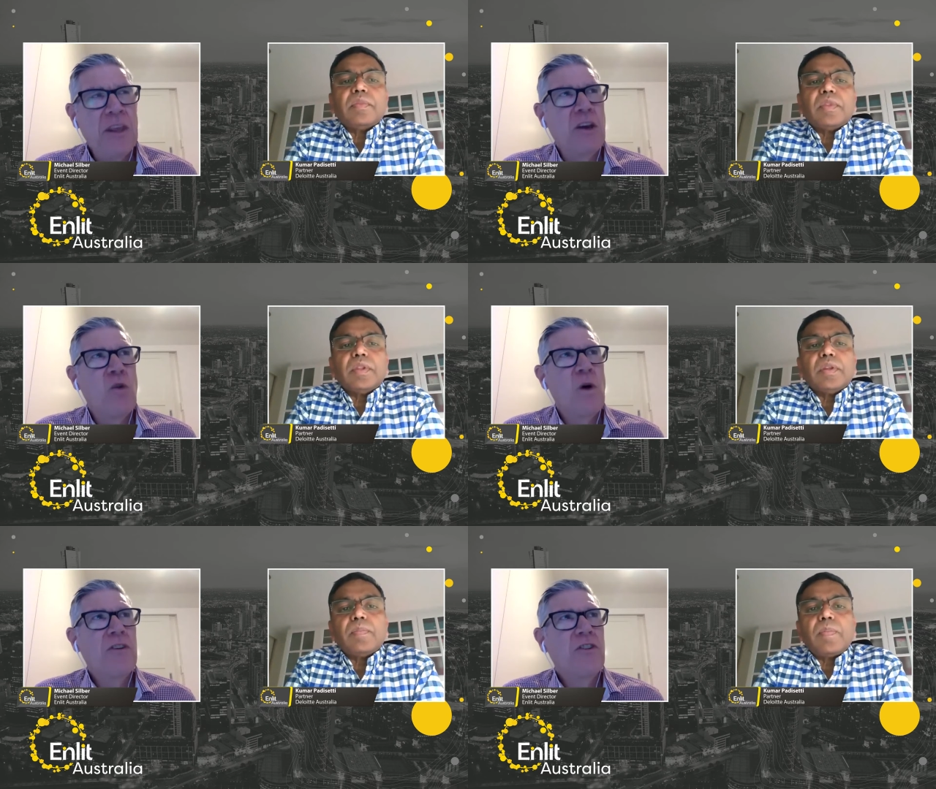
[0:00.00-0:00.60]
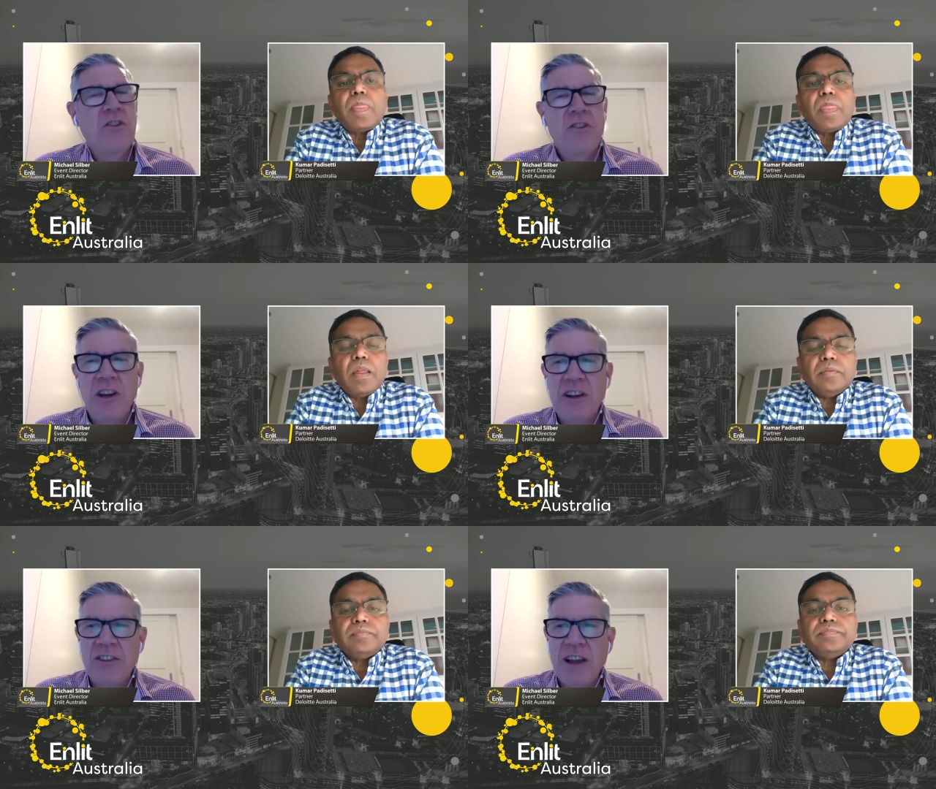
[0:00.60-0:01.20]
Speaker 1: the questions that
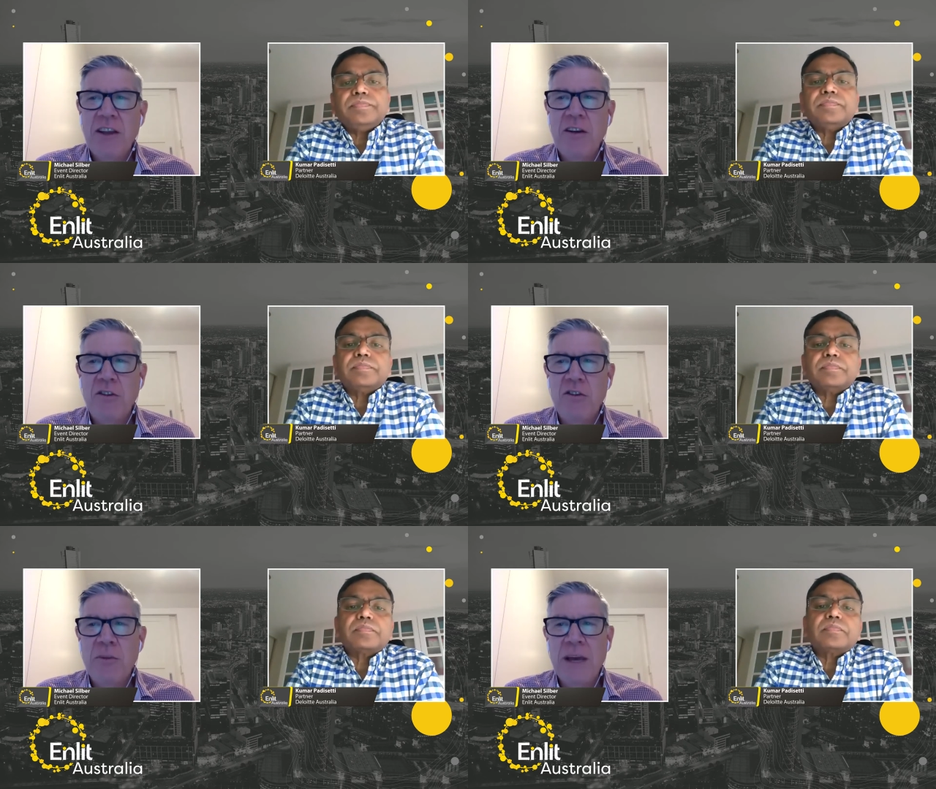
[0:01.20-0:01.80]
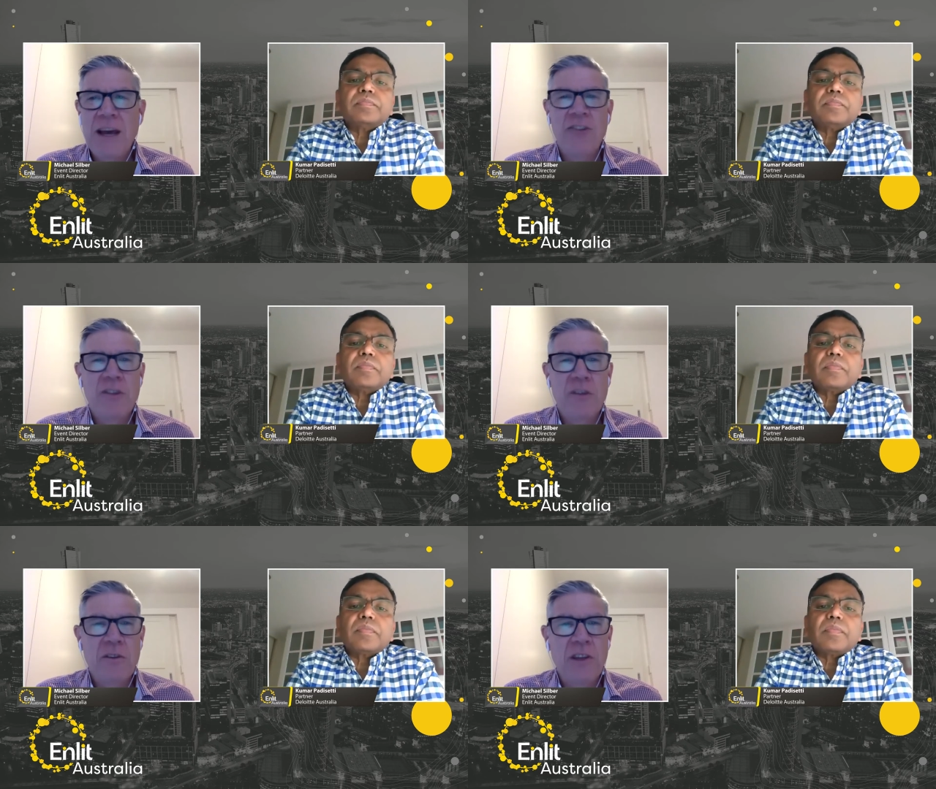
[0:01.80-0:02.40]
executives should be asking
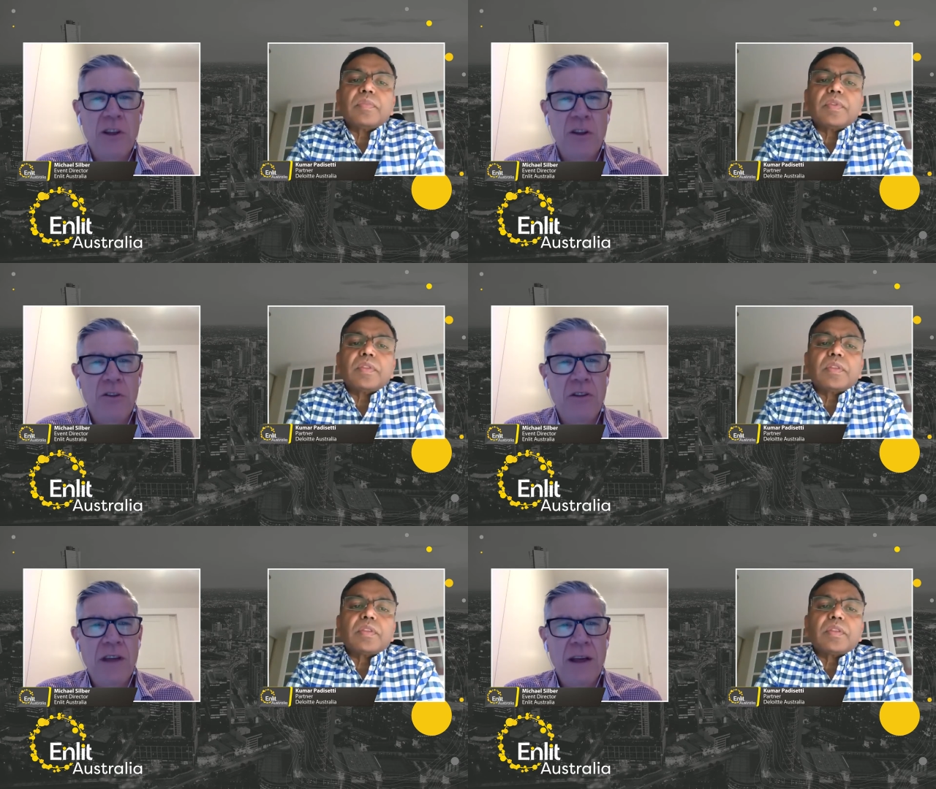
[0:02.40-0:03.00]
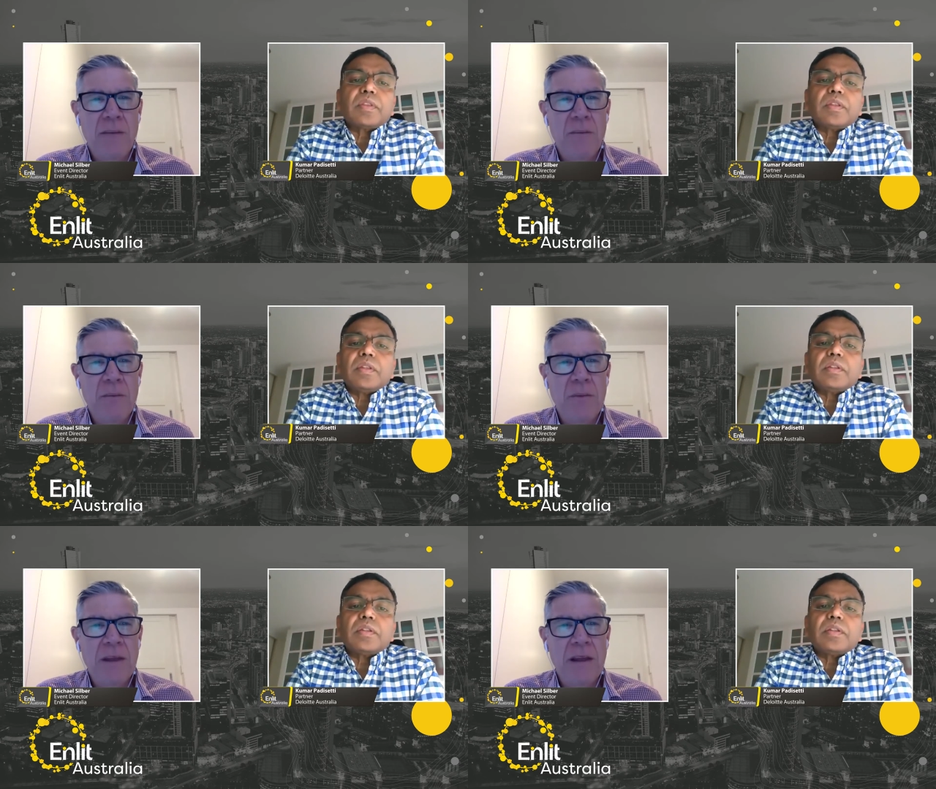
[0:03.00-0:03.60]
themselves? Um,
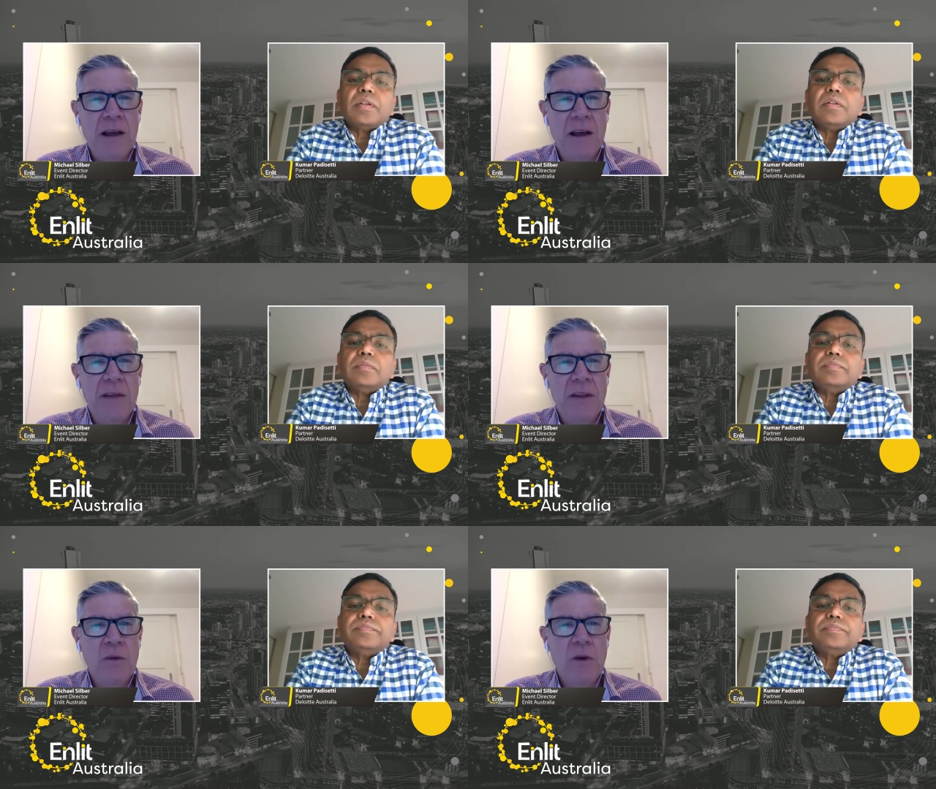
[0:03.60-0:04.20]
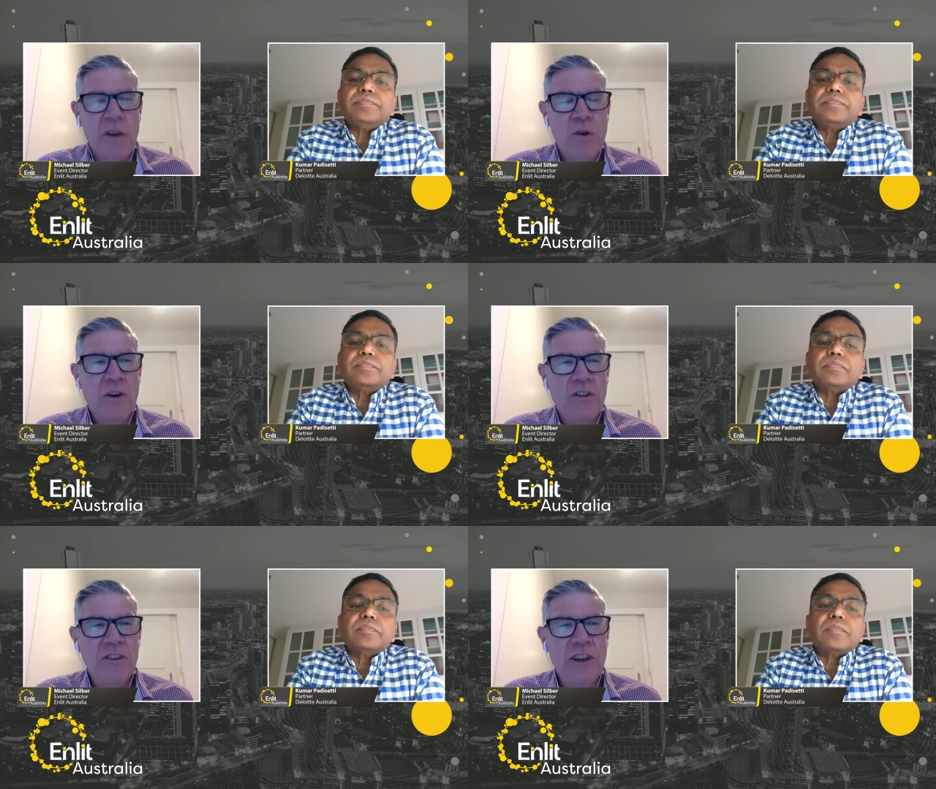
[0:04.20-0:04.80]
uh, I mean, what are the
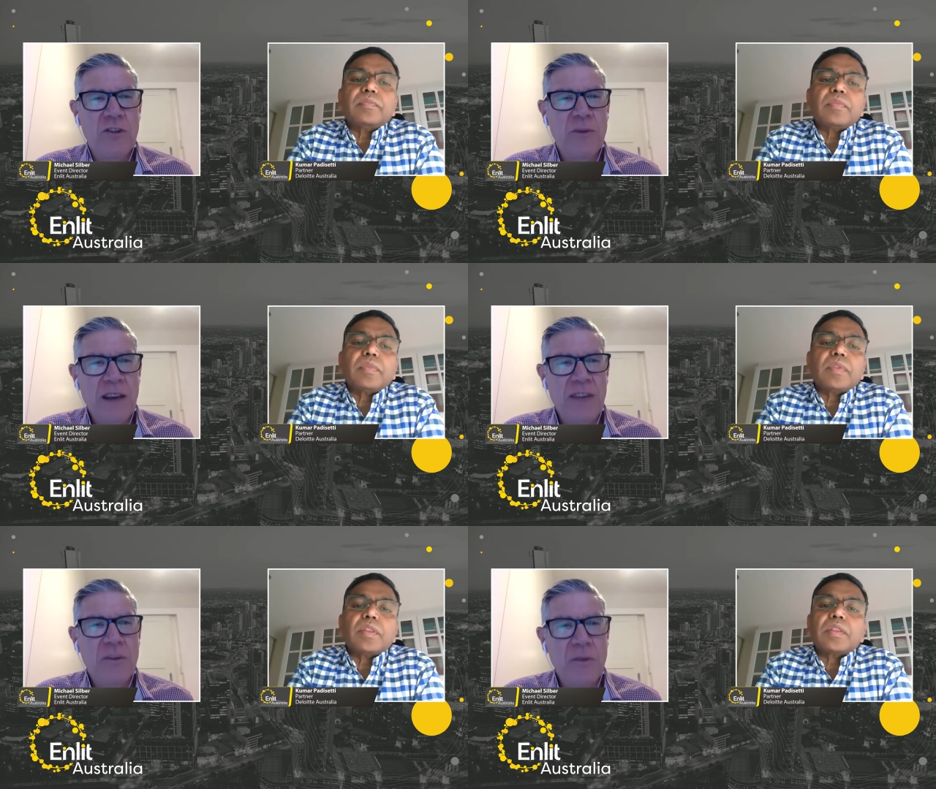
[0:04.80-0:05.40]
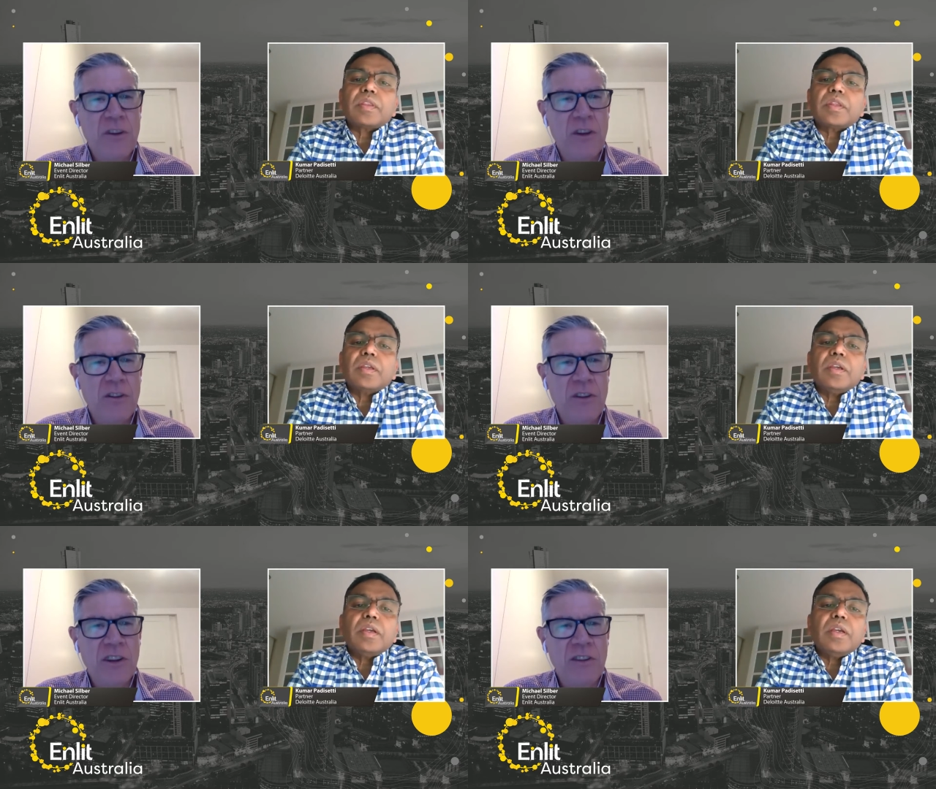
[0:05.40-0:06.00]
questions they should be asking themselves
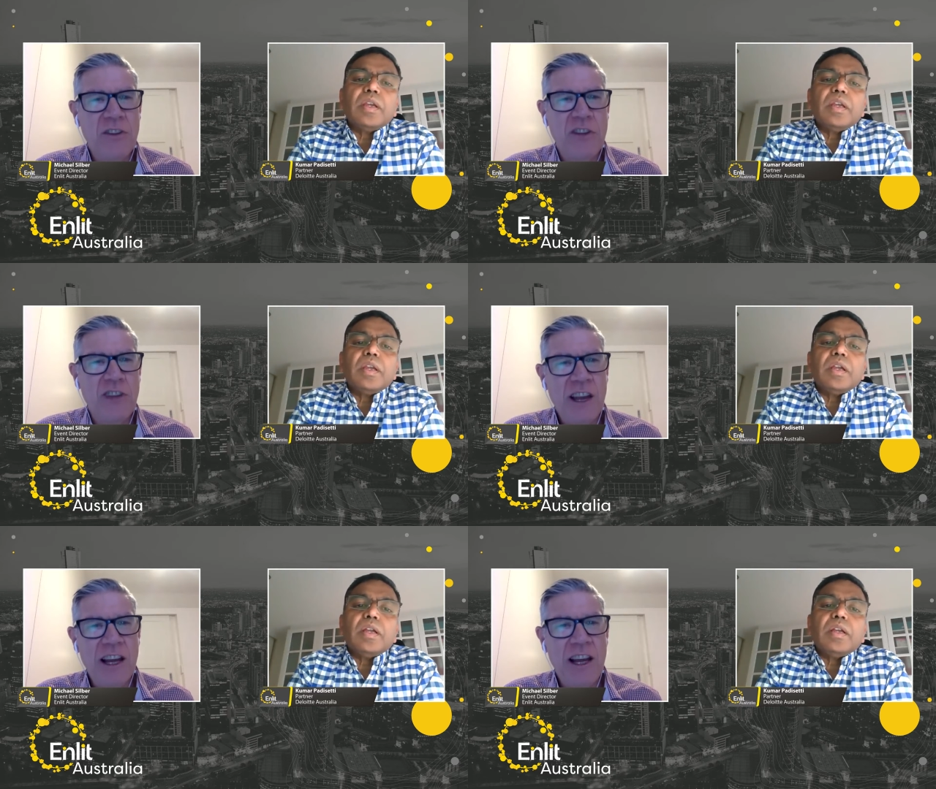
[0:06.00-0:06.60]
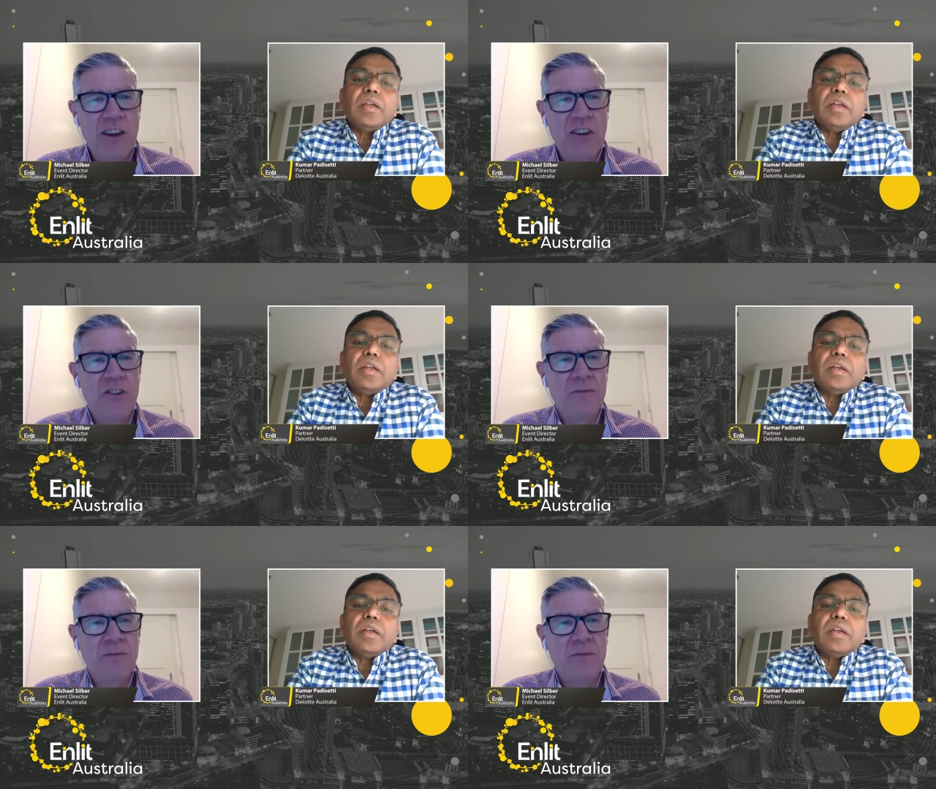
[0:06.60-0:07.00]
in this this day and age?